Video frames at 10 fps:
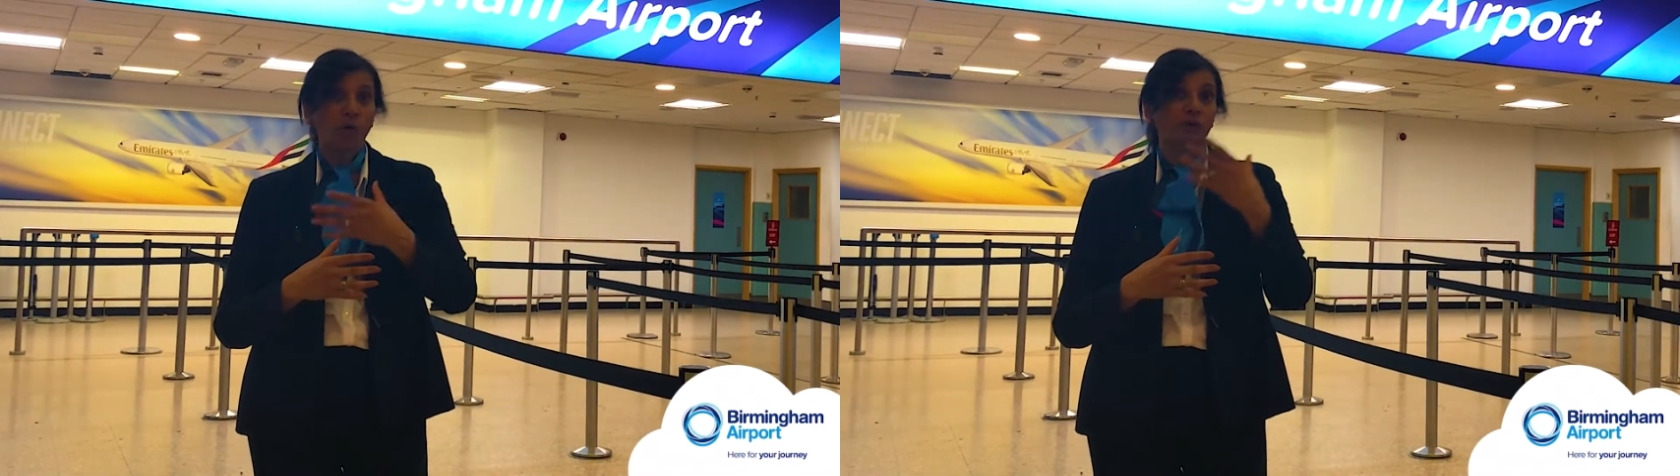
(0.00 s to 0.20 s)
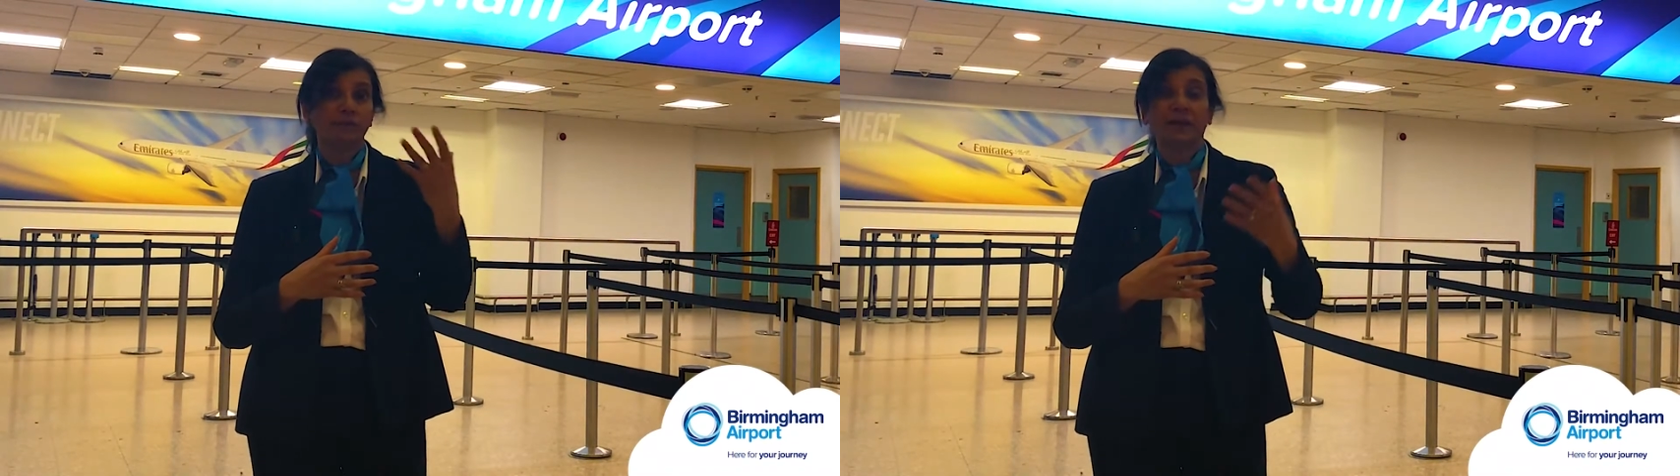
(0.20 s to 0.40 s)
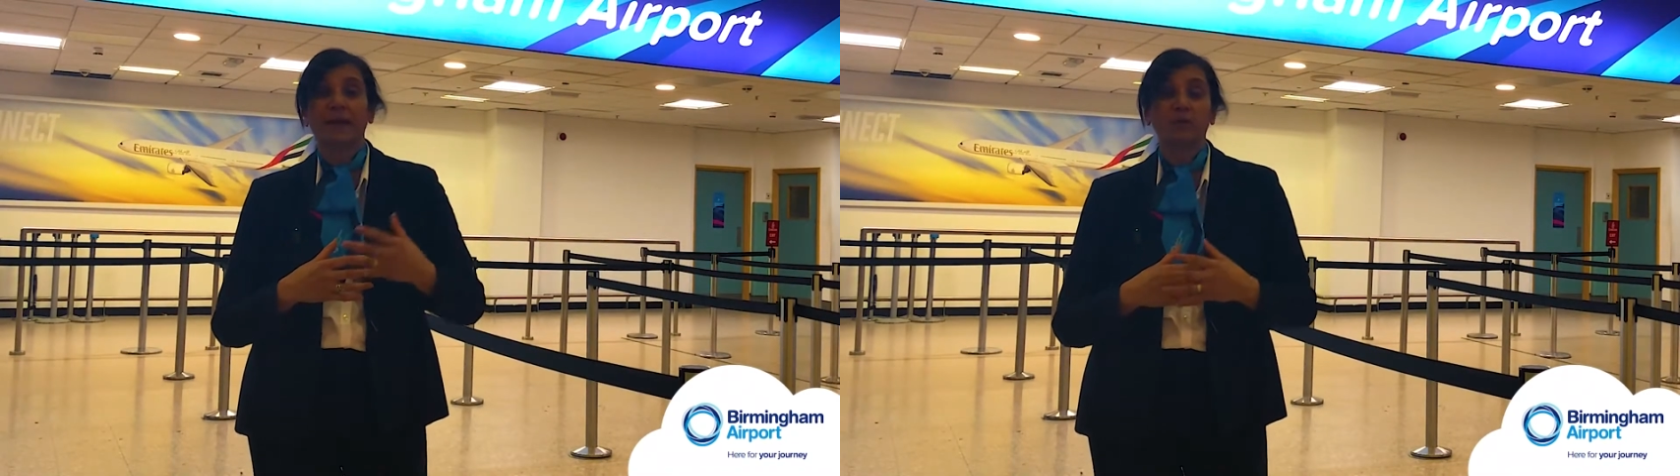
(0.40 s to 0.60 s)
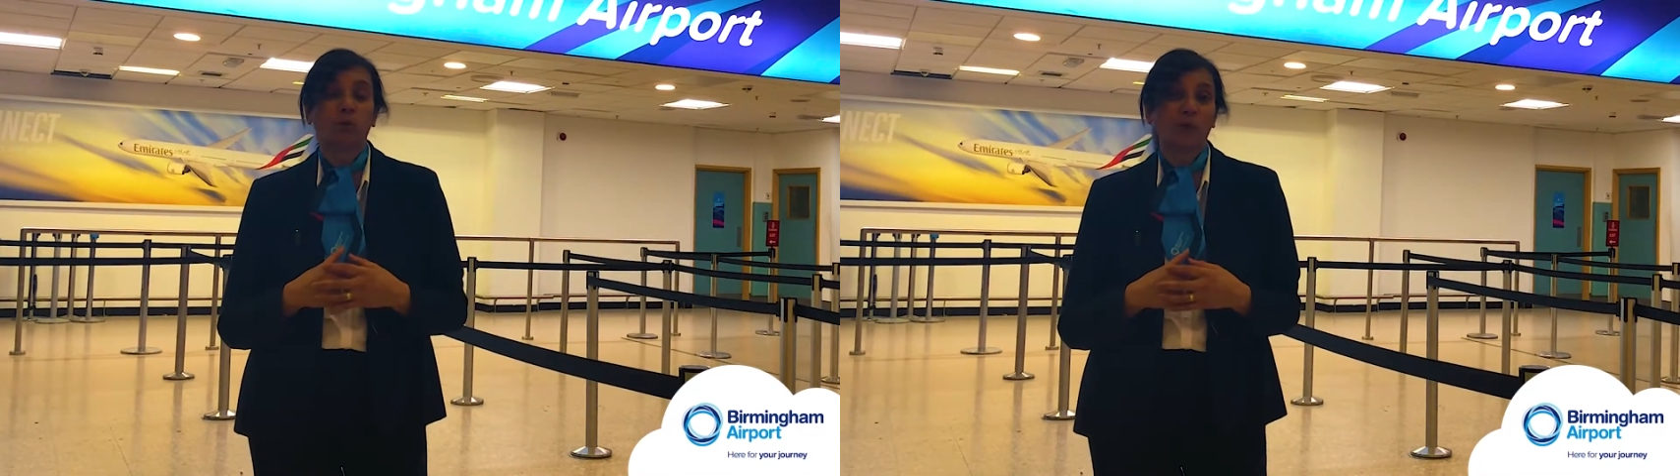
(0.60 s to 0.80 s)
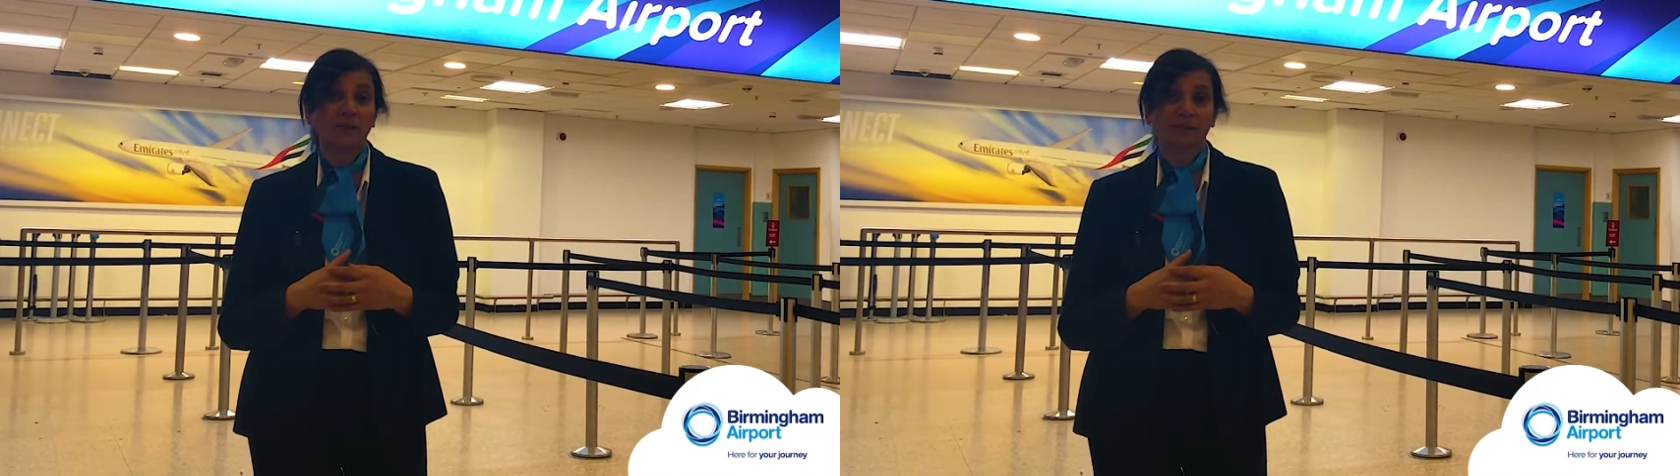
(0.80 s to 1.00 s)
of the
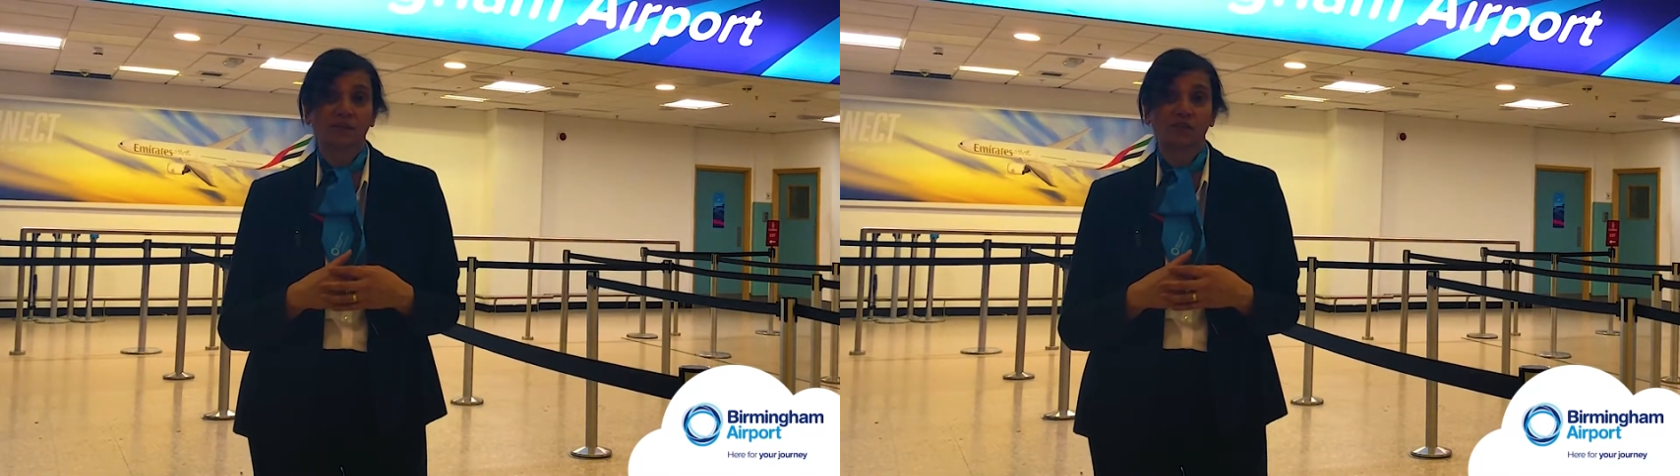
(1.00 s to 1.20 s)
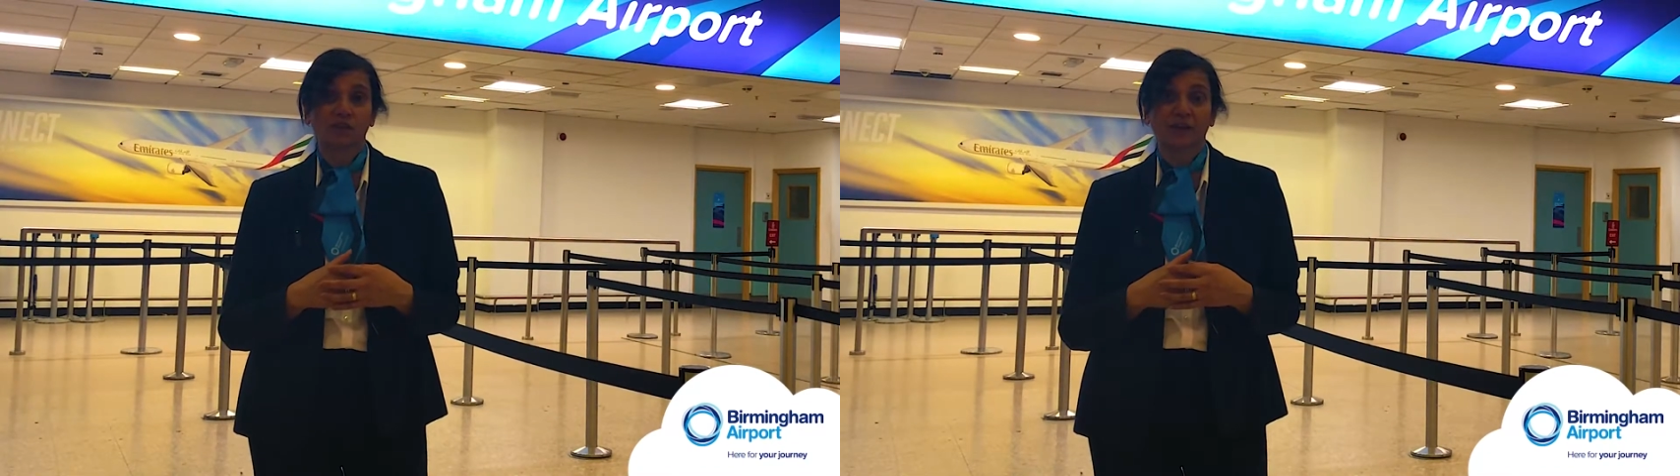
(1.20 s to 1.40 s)
airport passenger